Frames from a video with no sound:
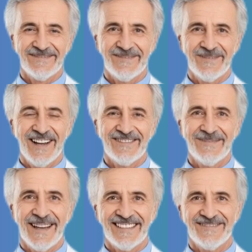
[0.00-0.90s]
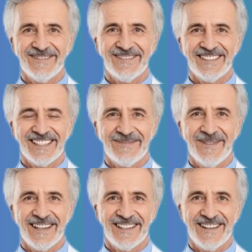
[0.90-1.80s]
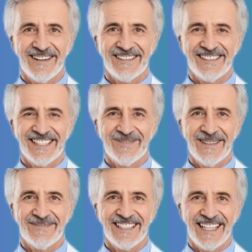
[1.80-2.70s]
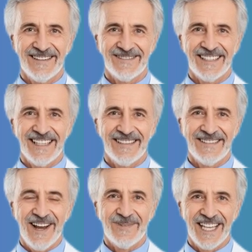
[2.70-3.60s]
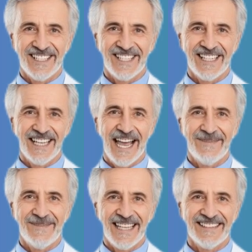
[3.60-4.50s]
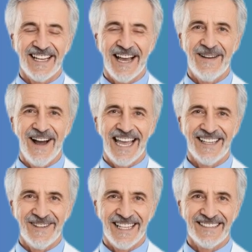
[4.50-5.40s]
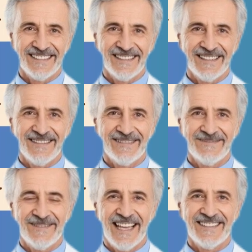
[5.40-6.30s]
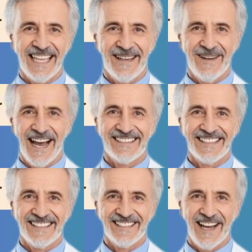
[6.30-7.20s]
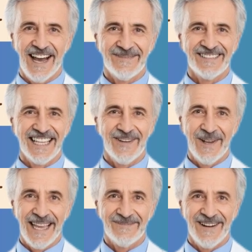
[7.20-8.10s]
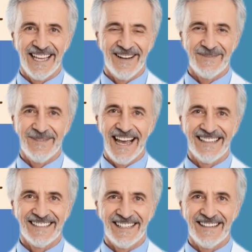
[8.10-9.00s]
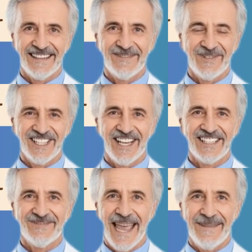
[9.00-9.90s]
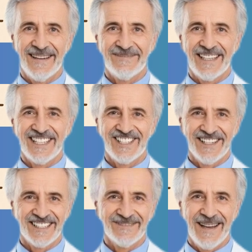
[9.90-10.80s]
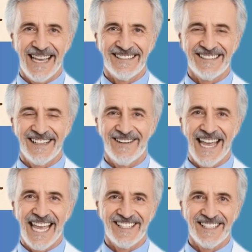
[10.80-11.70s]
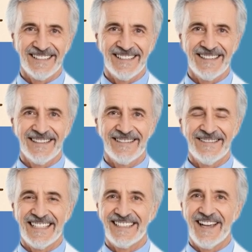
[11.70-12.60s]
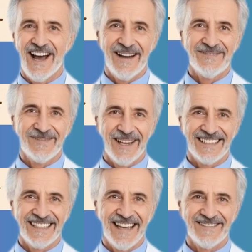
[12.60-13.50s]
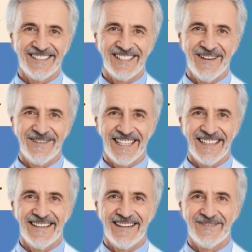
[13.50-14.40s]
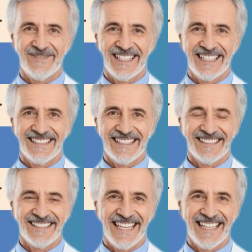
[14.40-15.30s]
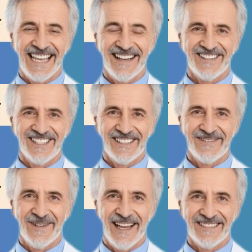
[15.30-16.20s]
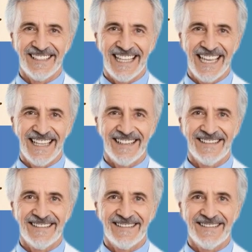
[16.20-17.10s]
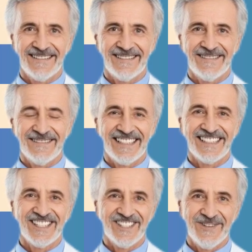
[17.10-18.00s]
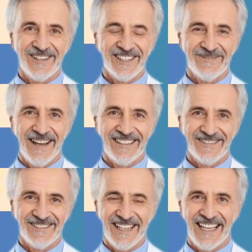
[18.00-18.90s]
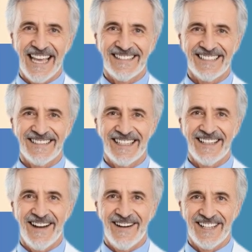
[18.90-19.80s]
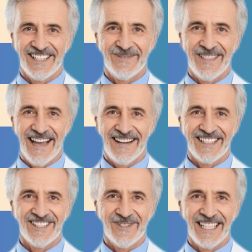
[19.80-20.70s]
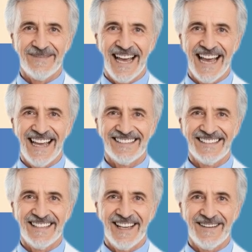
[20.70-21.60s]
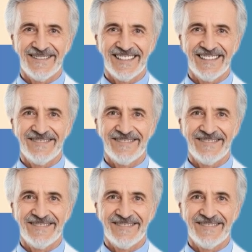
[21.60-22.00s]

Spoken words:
One of the best foods to support endurance is sweet potatoes. They're rich in complex carbohydrates. Unlike processed carbs like white bread or pasta, which cause rapid blood sugar spikes and crashes, these carbs break down slowly, releasing steady energy throughout the day. This ensures your muscles are constantly nourished without extreme highs and lows.